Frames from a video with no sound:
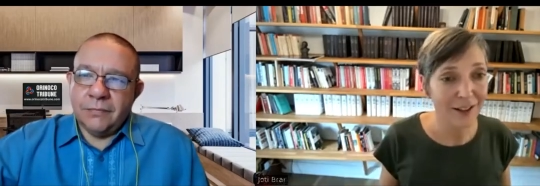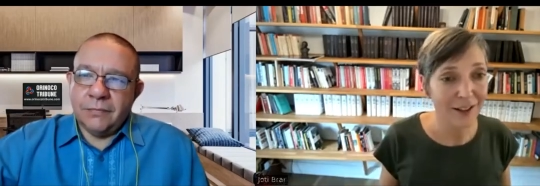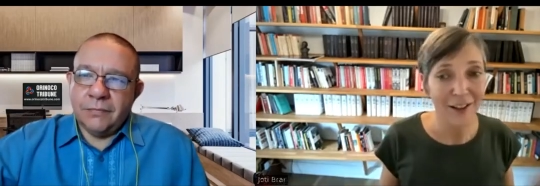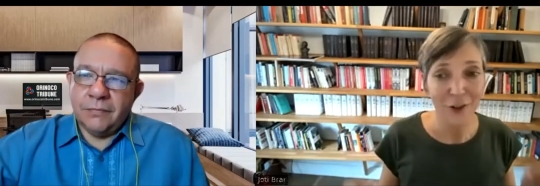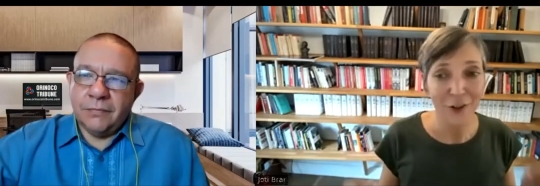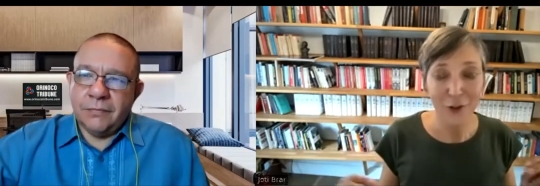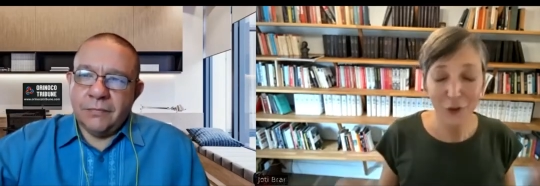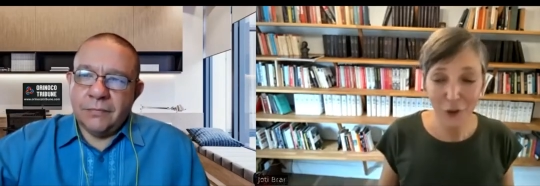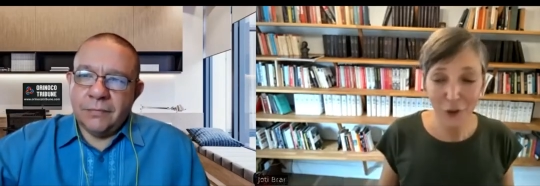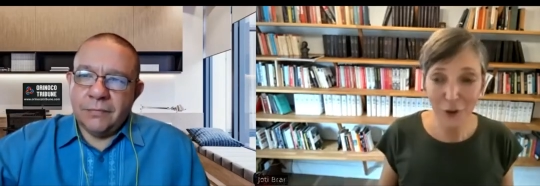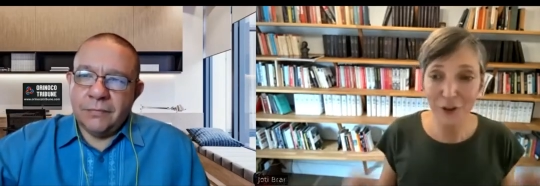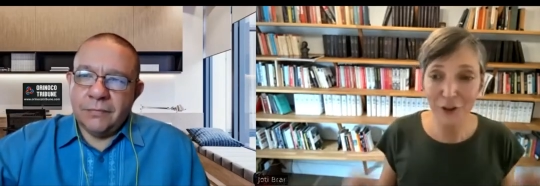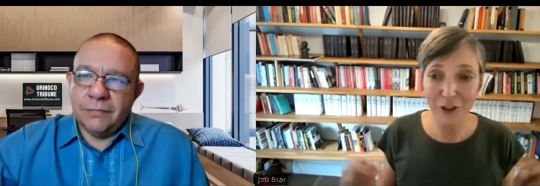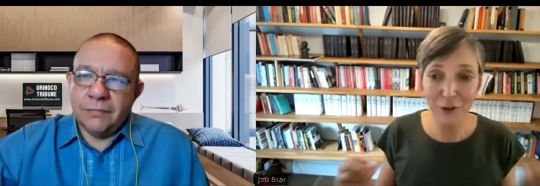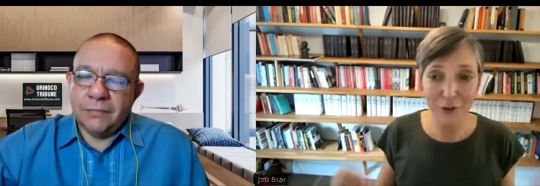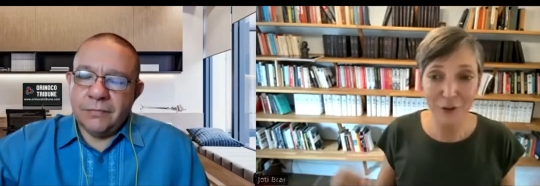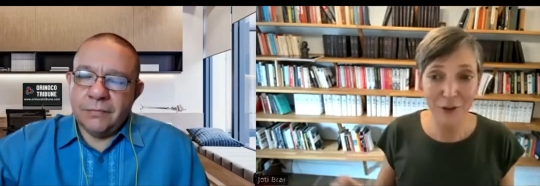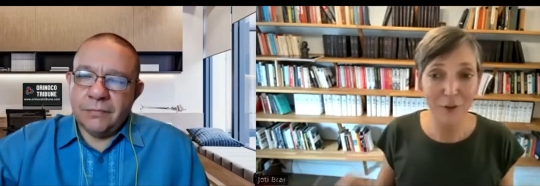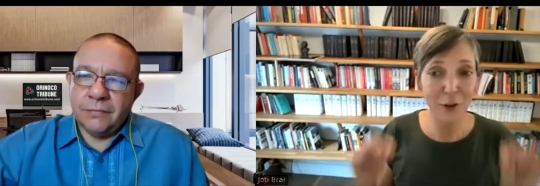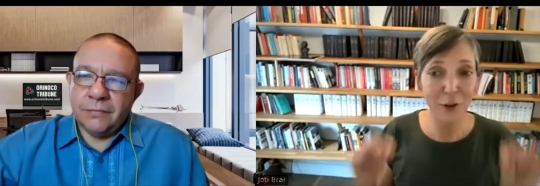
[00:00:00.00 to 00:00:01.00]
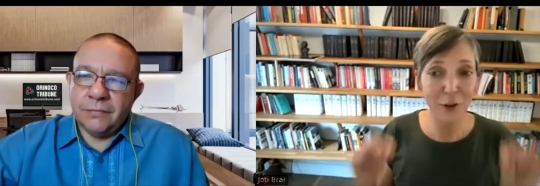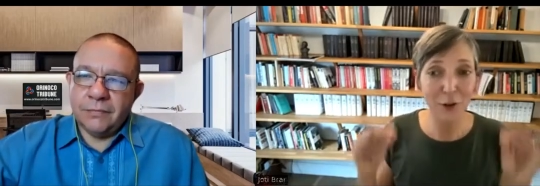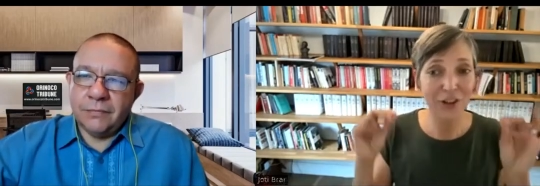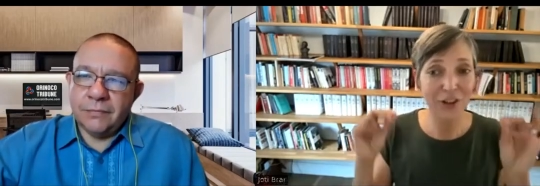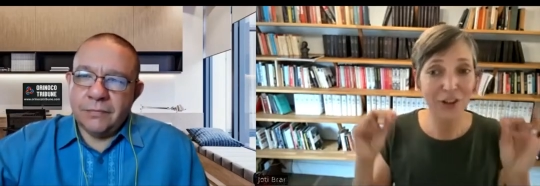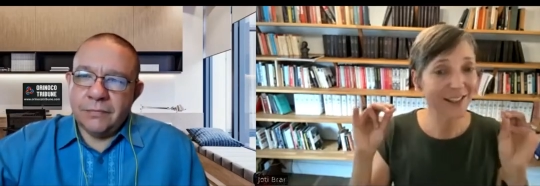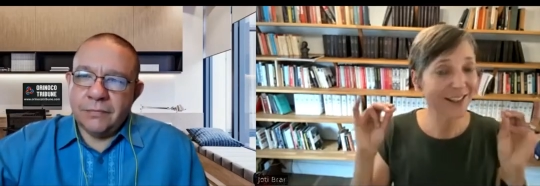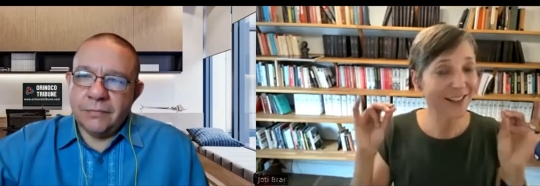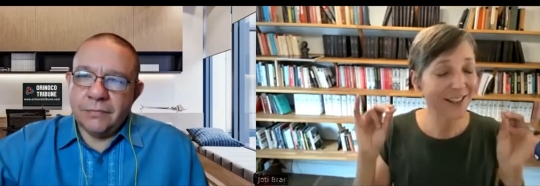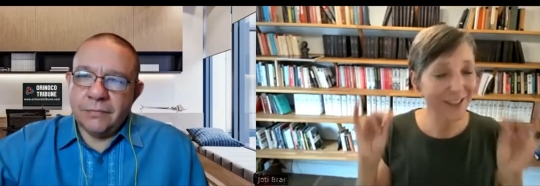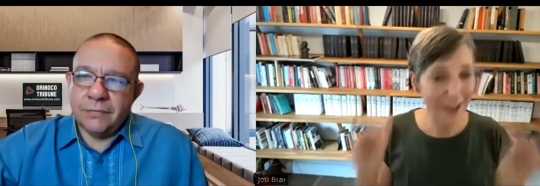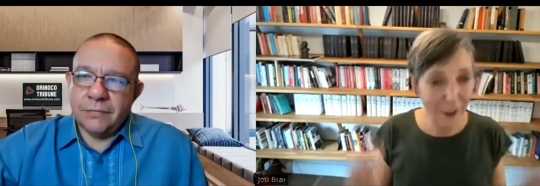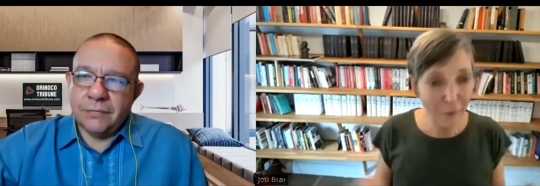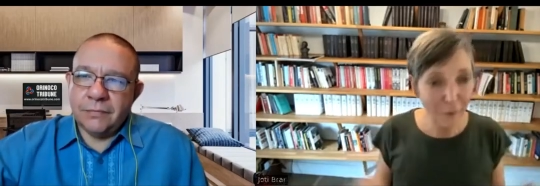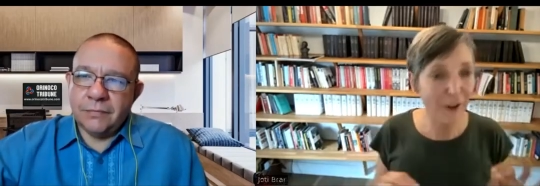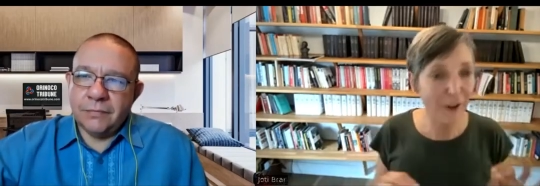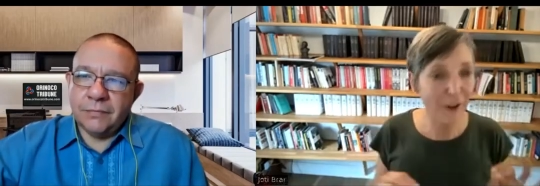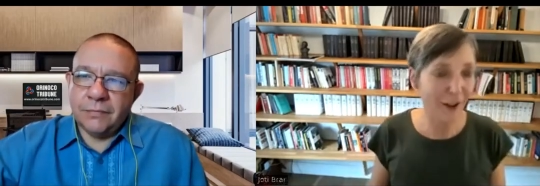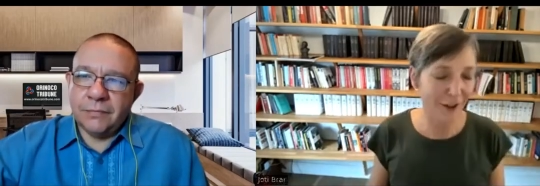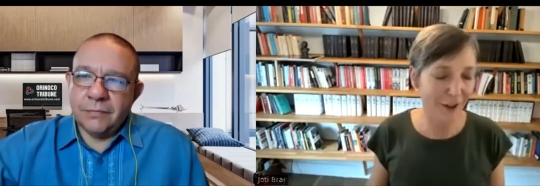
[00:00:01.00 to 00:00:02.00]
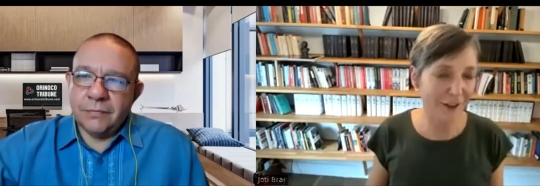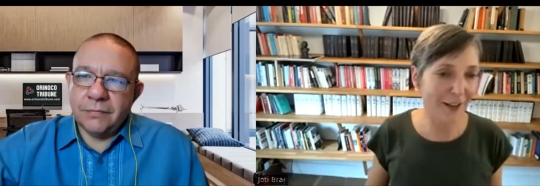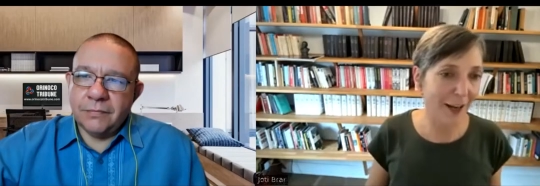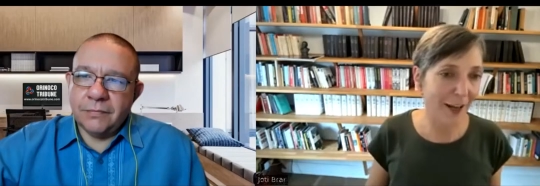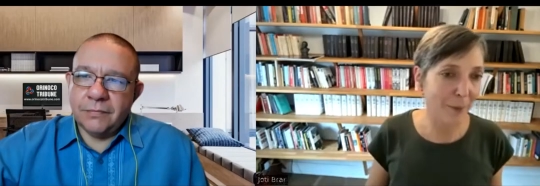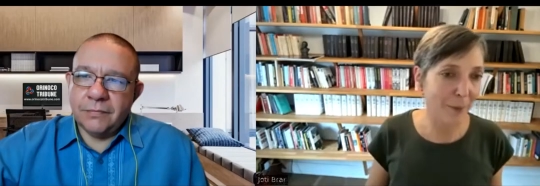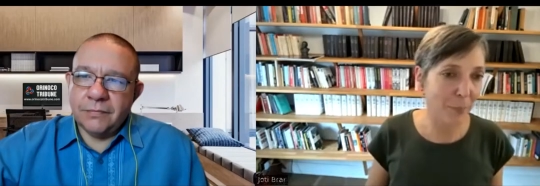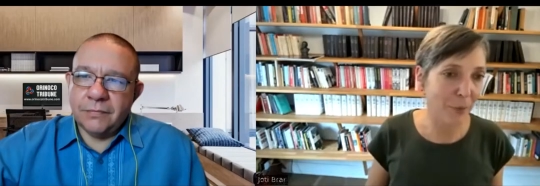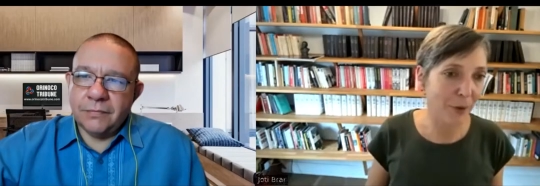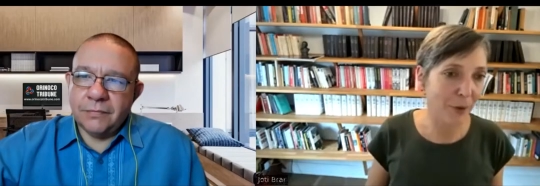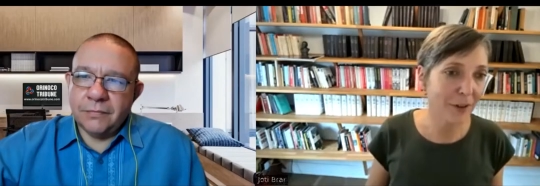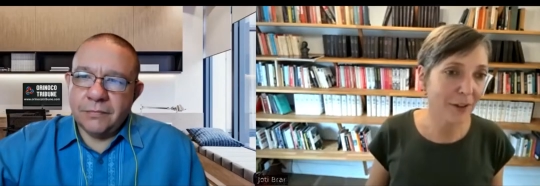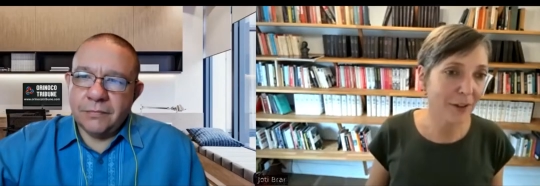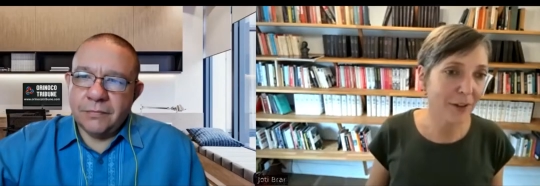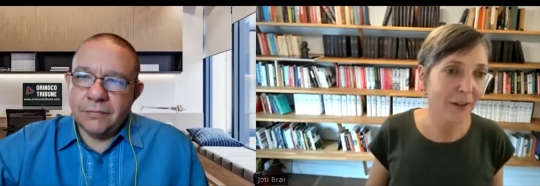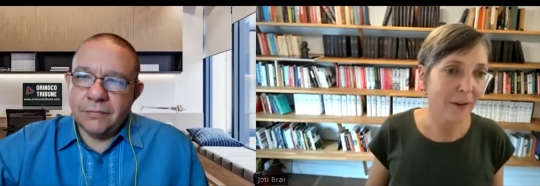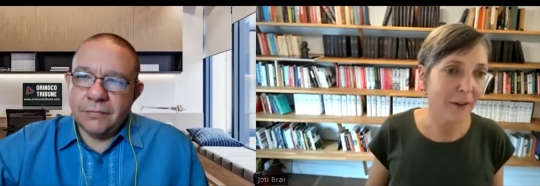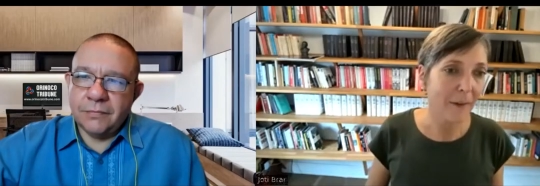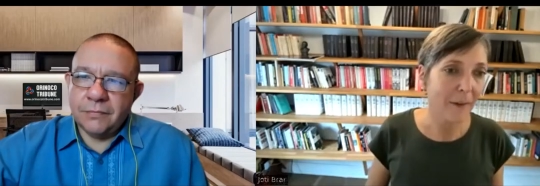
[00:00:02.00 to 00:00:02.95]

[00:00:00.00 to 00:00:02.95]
Speaker 1: Socialist revolution is definitely going to happen.